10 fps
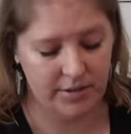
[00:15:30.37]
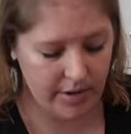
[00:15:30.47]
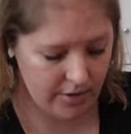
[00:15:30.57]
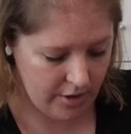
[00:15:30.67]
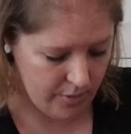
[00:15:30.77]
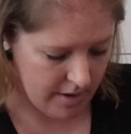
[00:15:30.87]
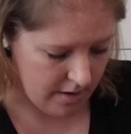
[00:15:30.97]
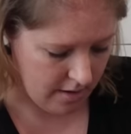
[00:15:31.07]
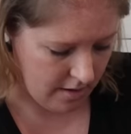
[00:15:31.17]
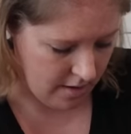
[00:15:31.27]
So I don't know what
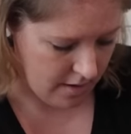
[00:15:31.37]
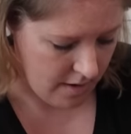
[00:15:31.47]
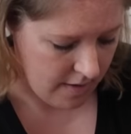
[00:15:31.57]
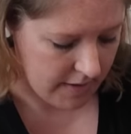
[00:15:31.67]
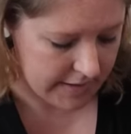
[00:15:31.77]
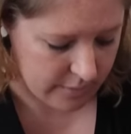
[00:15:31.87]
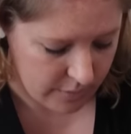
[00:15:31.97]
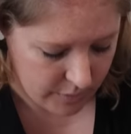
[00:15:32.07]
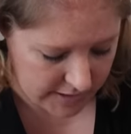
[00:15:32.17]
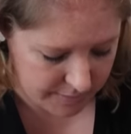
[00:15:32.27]
this
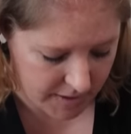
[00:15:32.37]
one was,